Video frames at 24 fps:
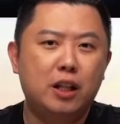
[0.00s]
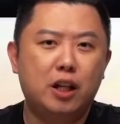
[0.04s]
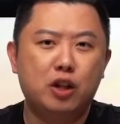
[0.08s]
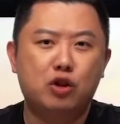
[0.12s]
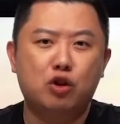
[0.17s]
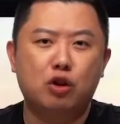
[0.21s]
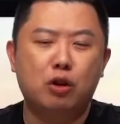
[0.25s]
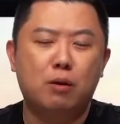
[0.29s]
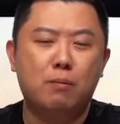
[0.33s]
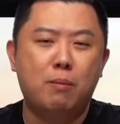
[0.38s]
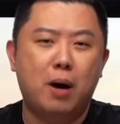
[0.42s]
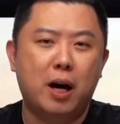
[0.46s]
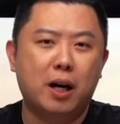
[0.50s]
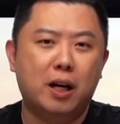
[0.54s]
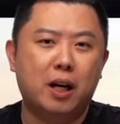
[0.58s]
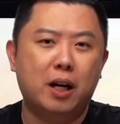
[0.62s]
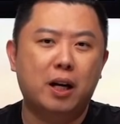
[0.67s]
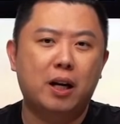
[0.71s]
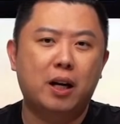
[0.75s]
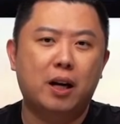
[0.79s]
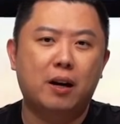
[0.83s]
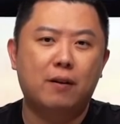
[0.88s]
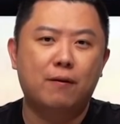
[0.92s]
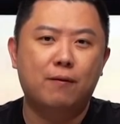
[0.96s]
digital
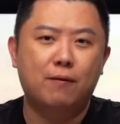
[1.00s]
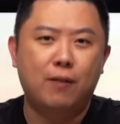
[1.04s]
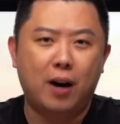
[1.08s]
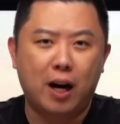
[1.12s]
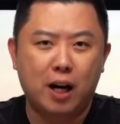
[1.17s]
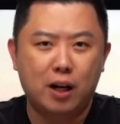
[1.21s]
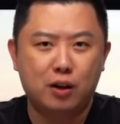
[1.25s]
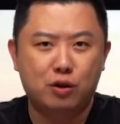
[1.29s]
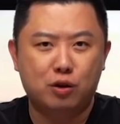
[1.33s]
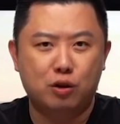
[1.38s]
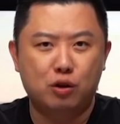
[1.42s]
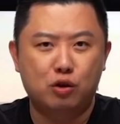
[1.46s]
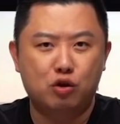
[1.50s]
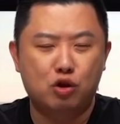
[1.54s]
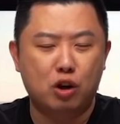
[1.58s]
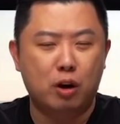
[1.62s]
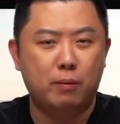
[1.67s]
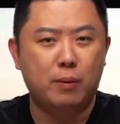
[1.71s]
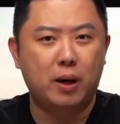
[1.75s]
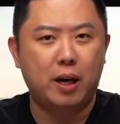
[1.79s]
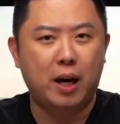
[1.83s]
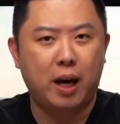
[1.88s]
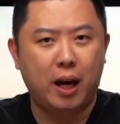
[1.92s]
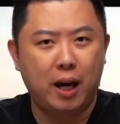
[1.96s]
marketing advisor,
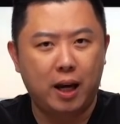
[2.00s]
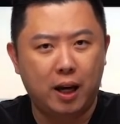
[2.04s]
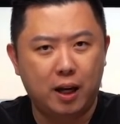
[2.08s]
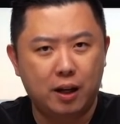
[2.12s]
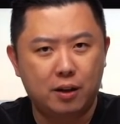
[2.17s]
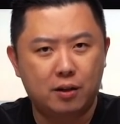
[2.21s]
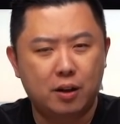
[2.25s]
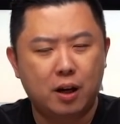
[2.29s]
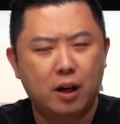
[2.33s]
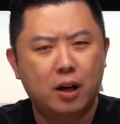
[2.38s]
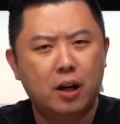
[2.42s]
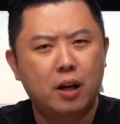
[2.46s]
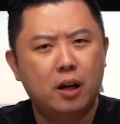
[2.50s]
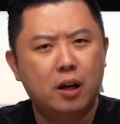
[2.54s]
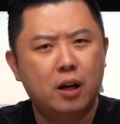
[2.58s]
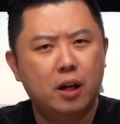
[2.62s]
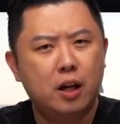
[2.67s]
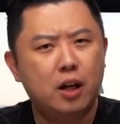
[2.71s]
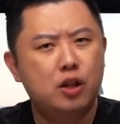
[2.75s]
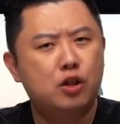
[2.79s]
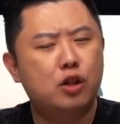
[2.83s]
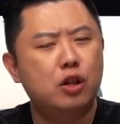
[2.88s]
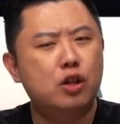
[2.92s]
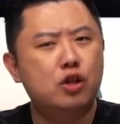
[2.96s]
Jeremy Haynes,
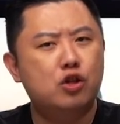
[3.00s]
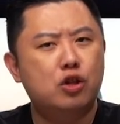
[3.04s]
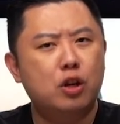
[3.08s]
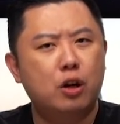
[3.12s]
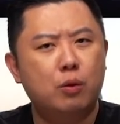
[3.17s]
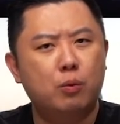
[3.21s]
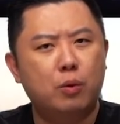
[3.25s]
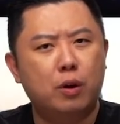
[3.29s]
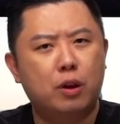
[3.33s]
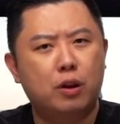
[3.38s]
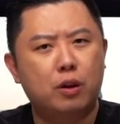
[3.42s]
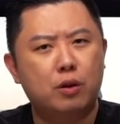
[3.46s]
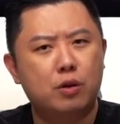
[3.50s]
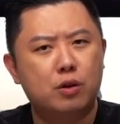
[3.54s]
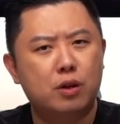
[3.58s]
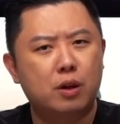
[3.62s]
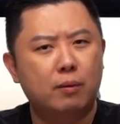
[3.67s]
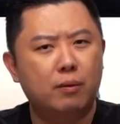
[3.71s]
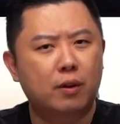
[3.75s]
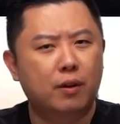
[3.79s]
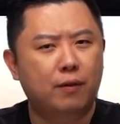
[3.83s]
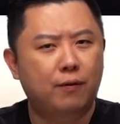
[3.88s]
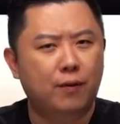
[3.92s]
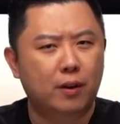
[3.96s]
he's gonna share with you
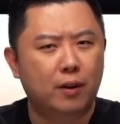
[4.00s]
some of the